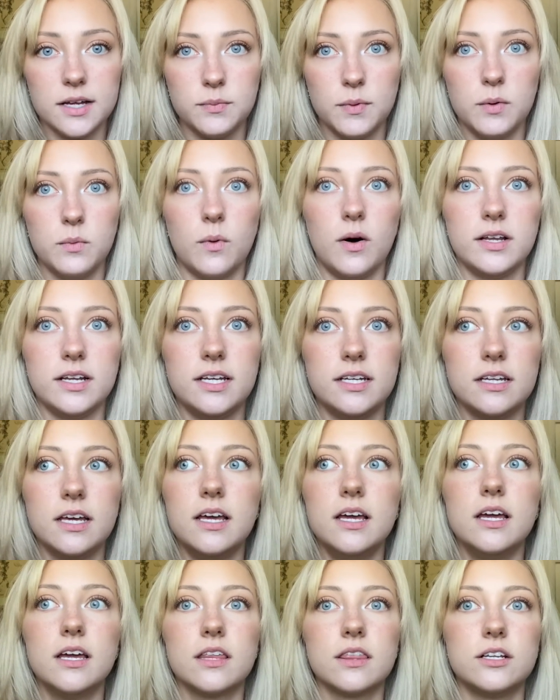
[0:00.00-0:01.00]
We wanted
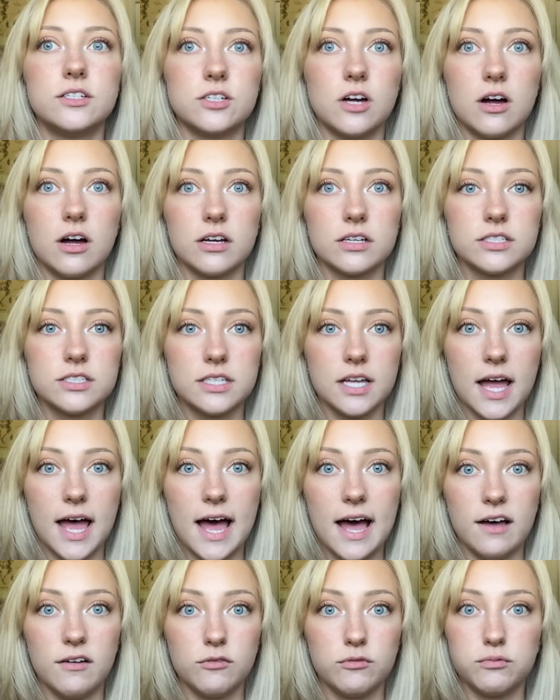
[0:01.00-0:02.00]
the dogs to
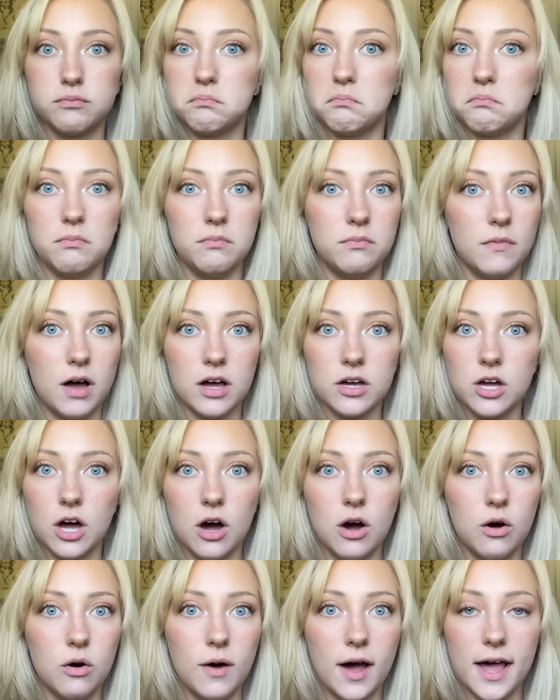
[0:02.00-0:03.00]
have a
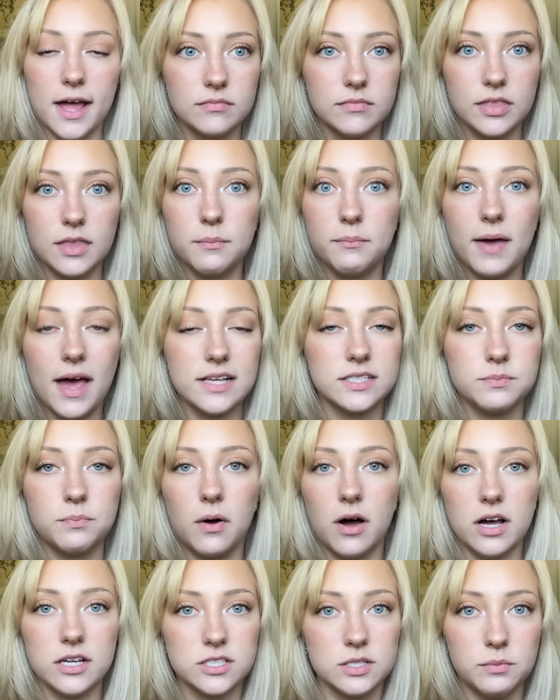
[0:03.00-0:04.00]
go at the best
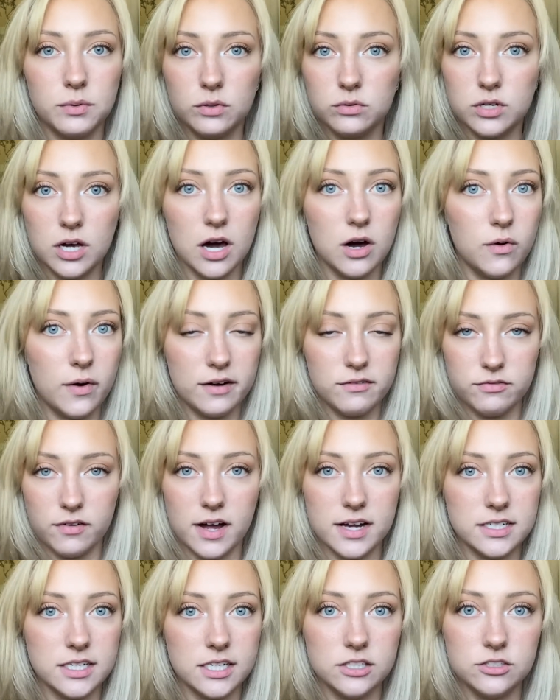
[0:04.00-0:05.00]
possible go at
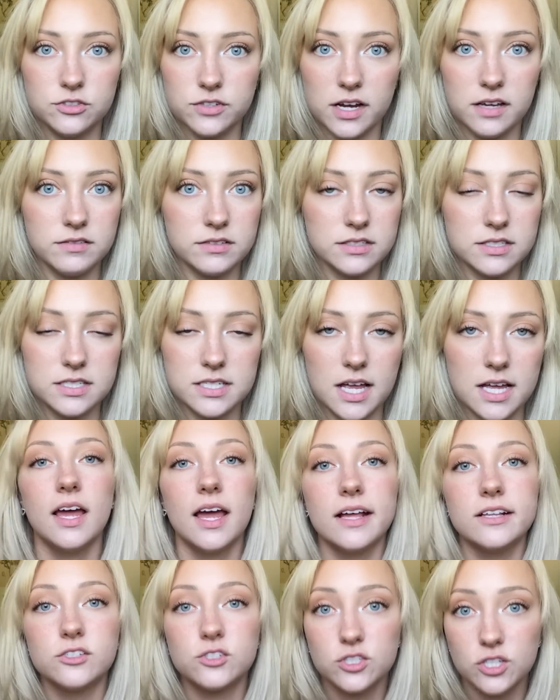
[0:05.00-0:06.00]
finding Draven's scent.
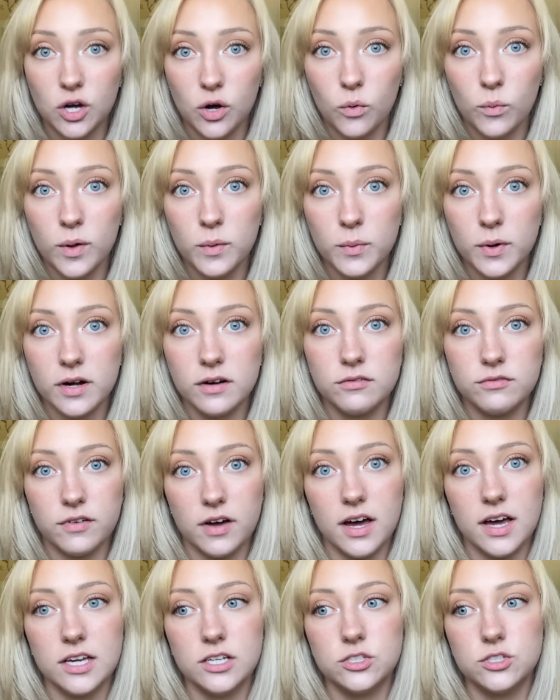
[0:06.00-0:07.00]
And so we were
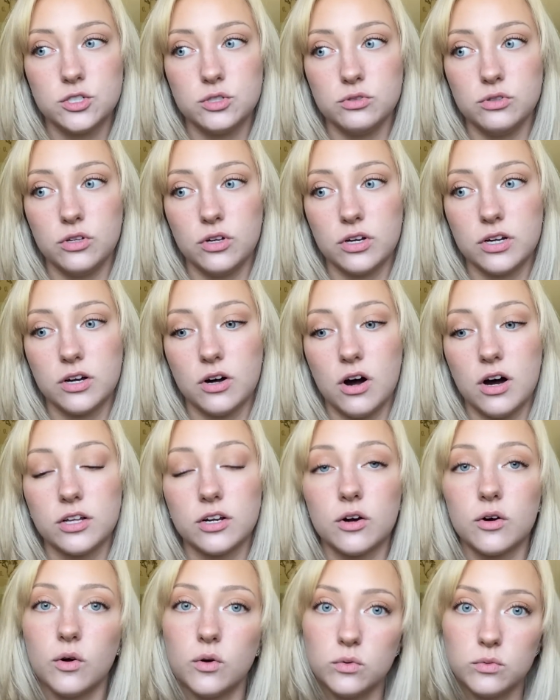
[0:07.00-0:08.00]
advised to look on
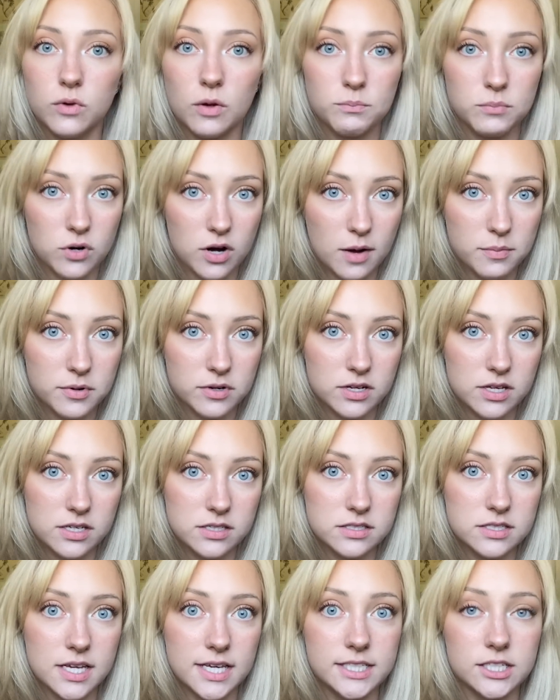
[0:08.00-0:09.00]
our own
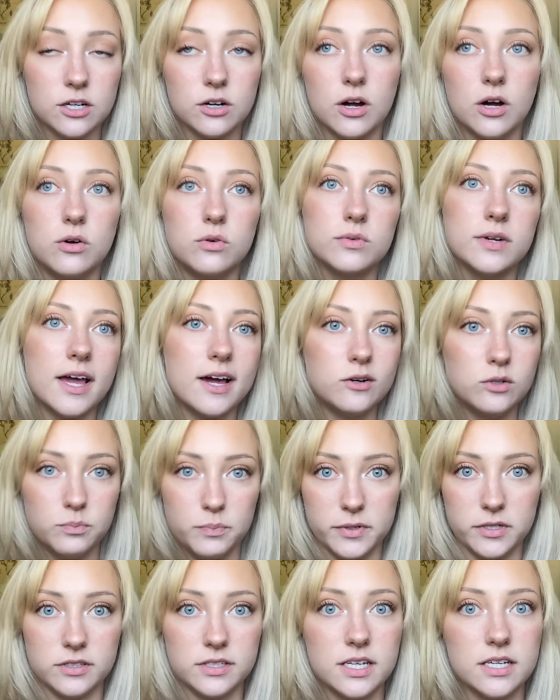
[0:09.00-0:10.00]
properties and our own
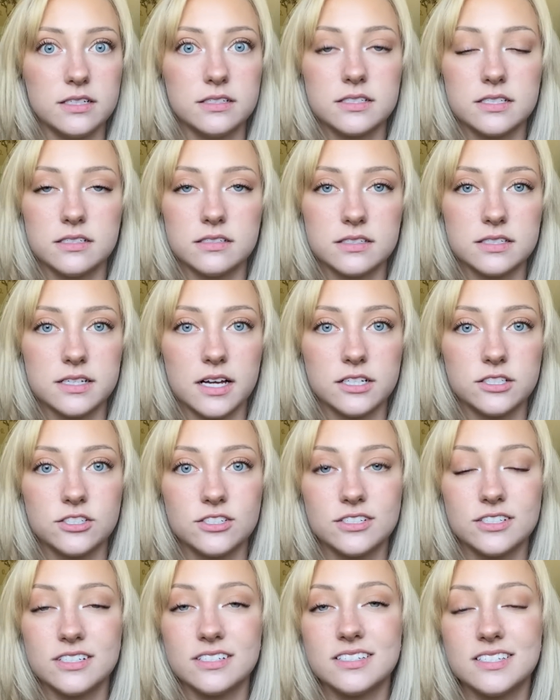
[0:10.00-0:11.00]
outbuildings and
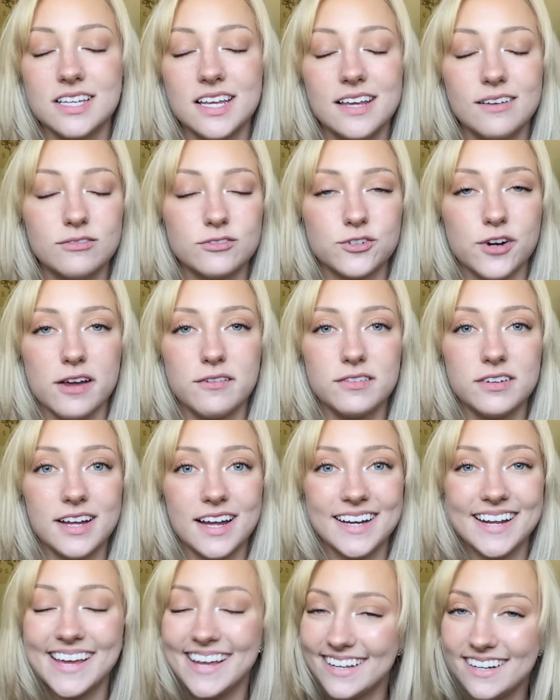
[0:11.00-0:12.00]
such to see if Draven had
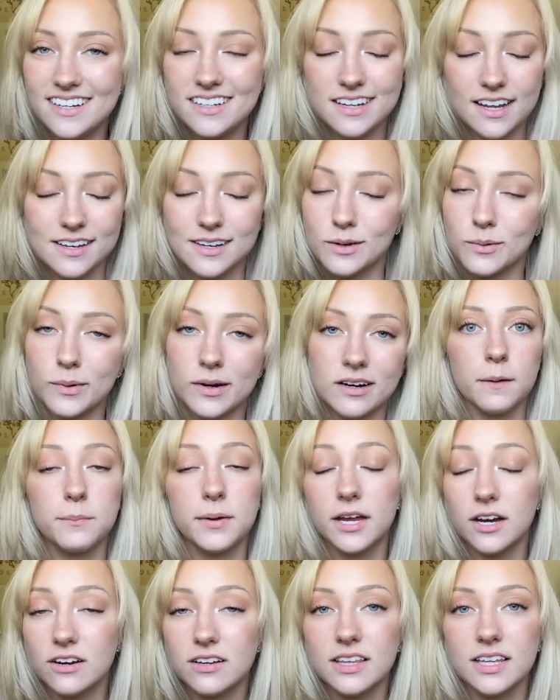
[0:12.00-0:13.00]
hidden anywhere.
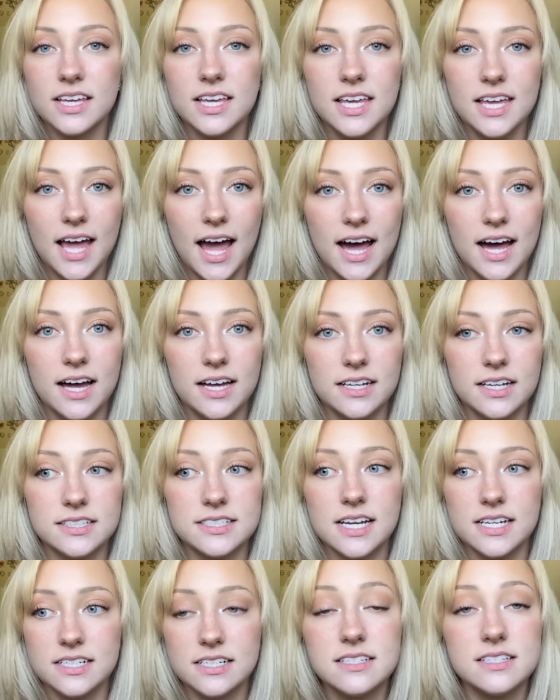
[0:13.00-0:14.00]
Apparently, he had a
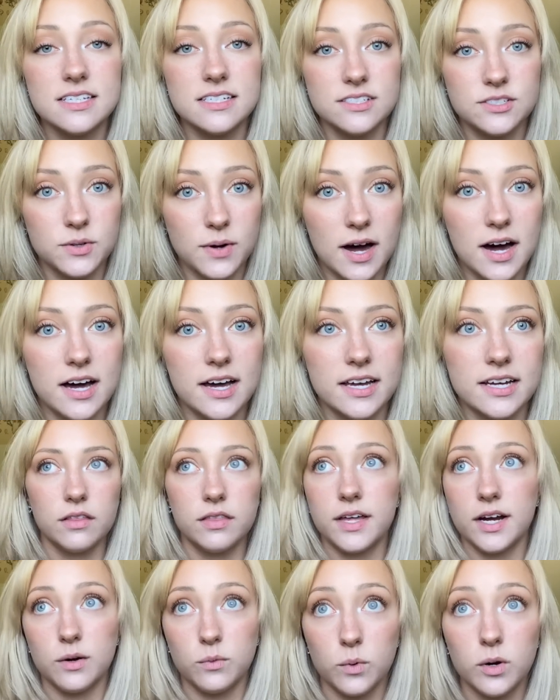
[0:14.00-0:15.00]
tendency to hide.
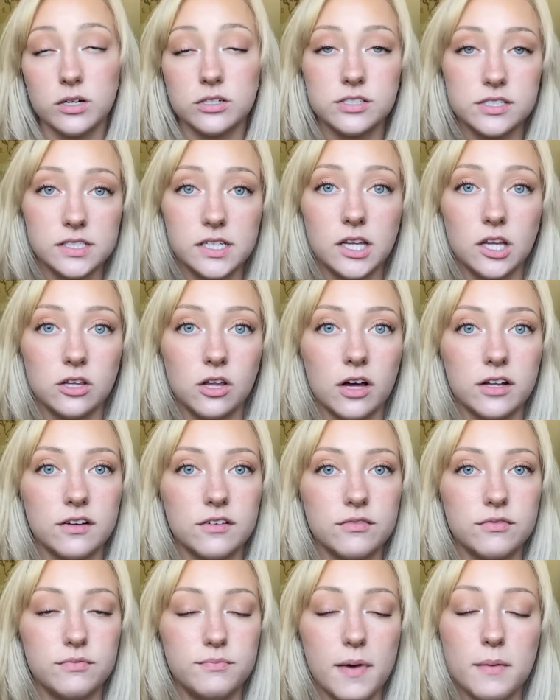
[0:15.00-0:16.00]
There were still a lot of
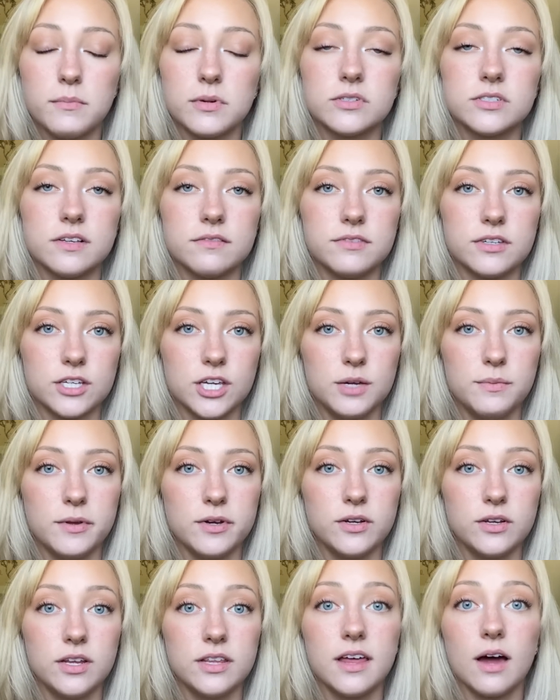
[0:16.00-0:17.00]
members of the
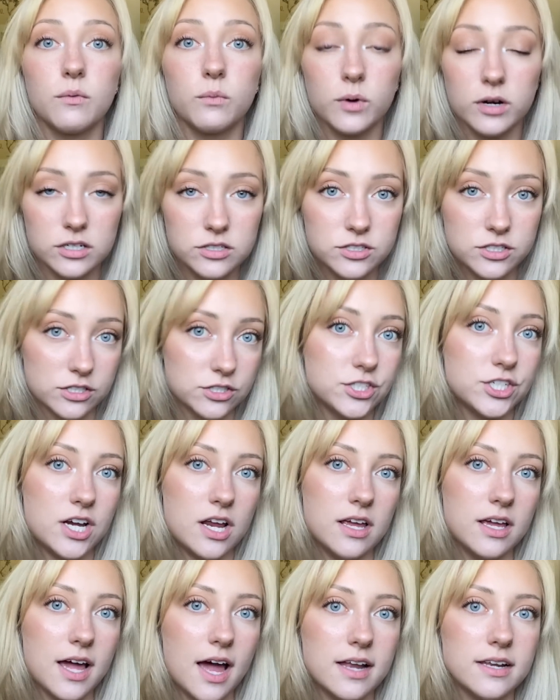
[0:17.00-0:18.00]
community that were
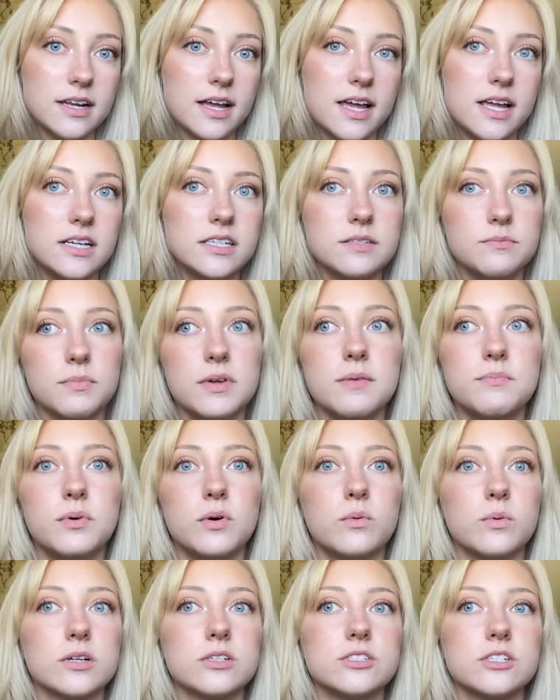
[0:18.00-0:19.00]
searching at night, and people
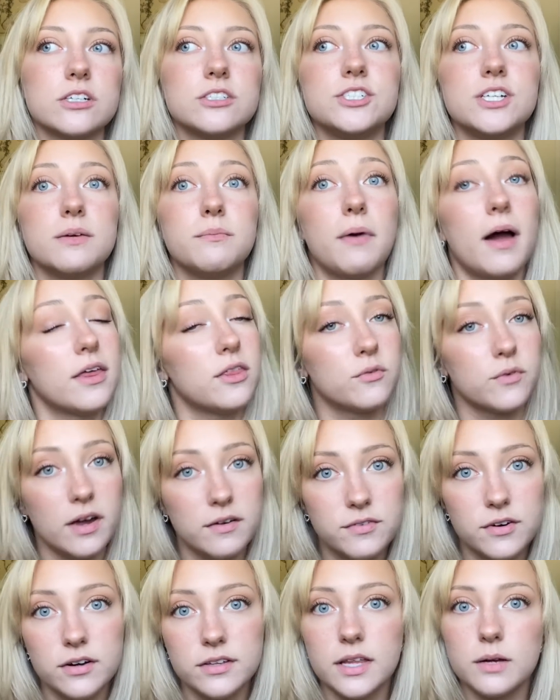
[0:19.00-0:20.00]
were searching by the
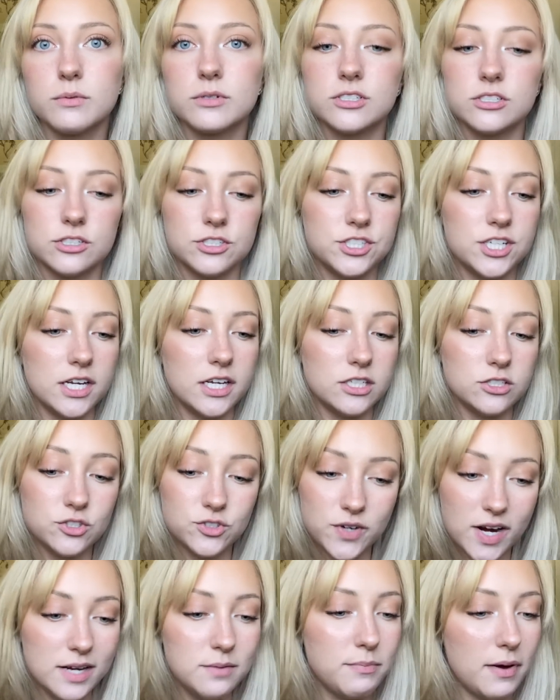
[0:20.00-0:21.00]
river, they were searching in
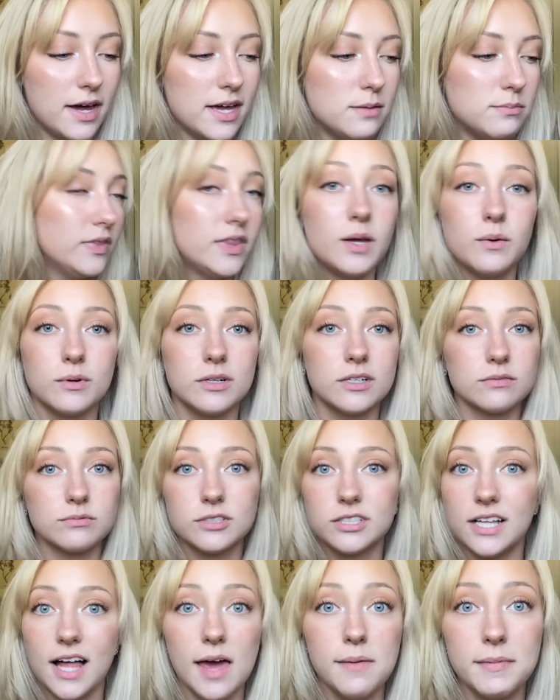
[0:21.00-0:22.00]
drain pipes, they were
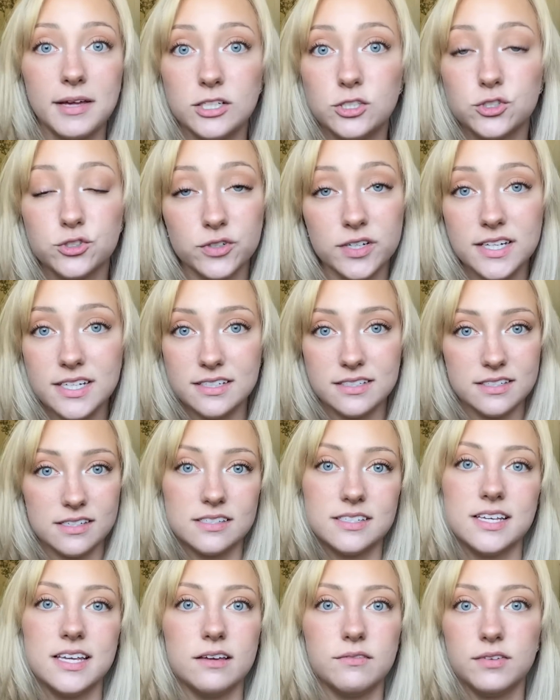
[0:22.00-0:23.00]
climbing trees to
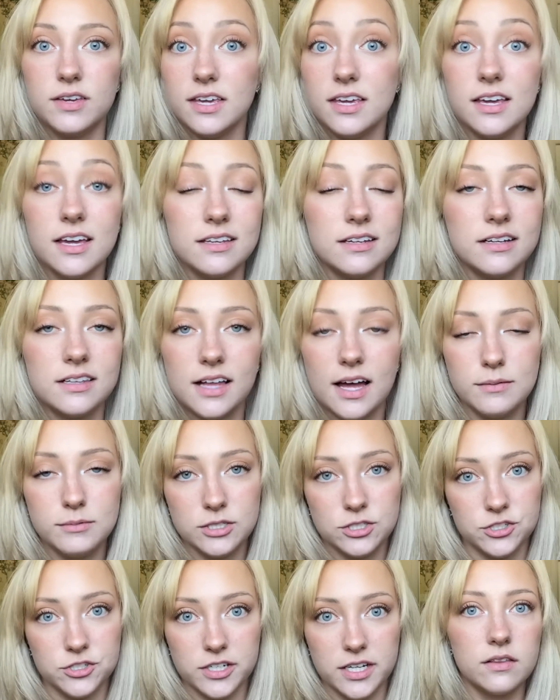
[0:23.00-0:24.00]
see if he had climbed a
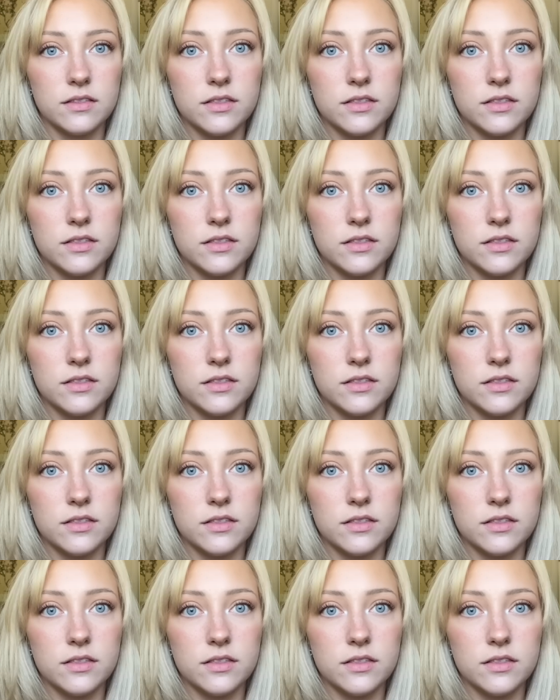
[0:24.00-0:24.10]
tree.